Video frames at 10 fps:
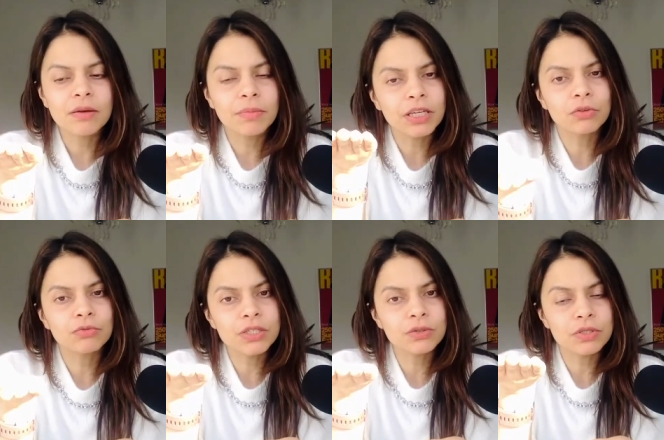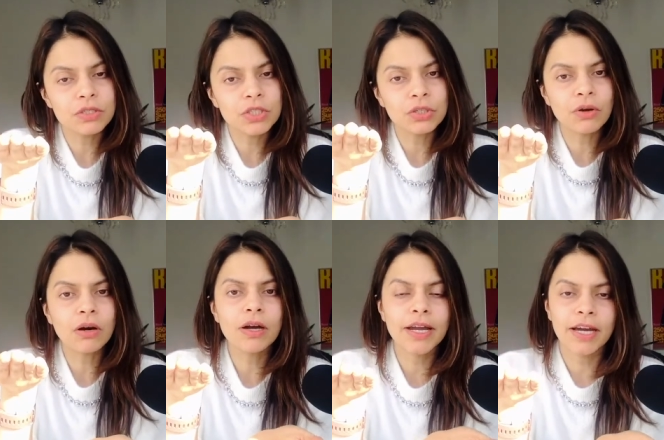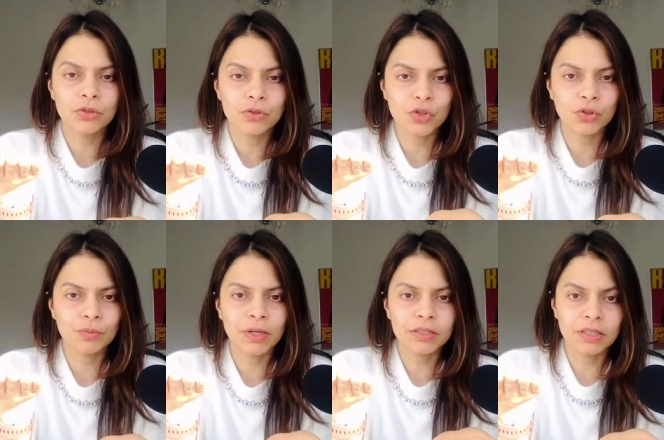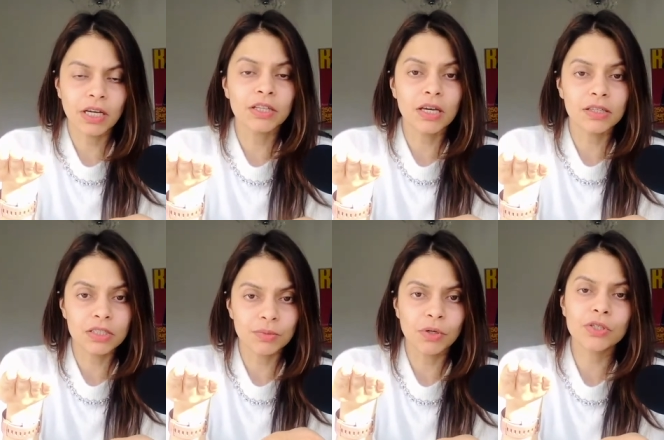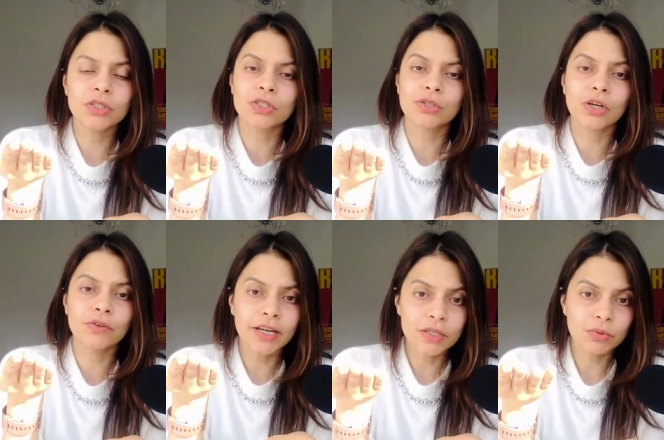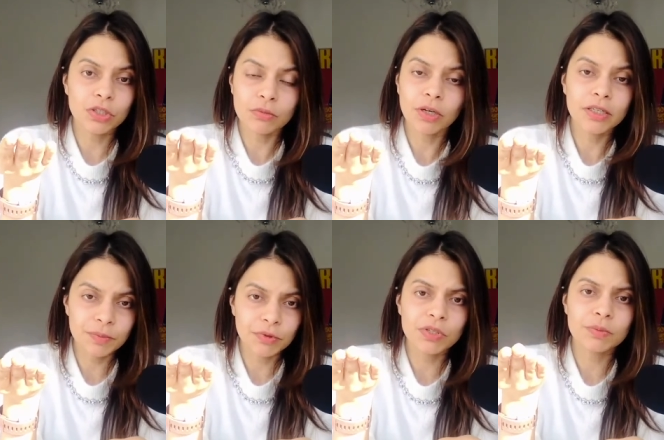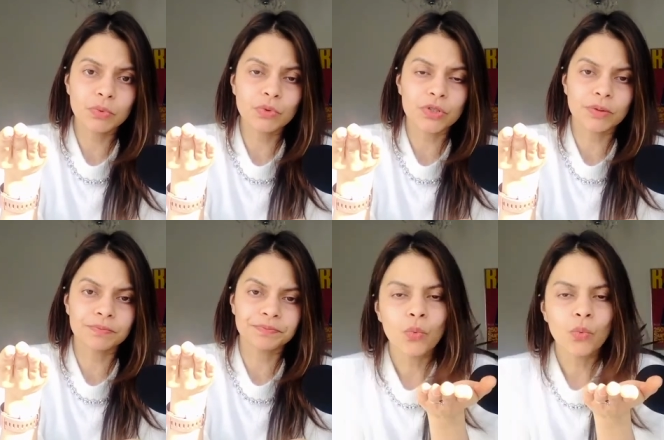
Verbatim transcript: But your resources are too high, and your job and the demands are too low, that's when you might experience boredom.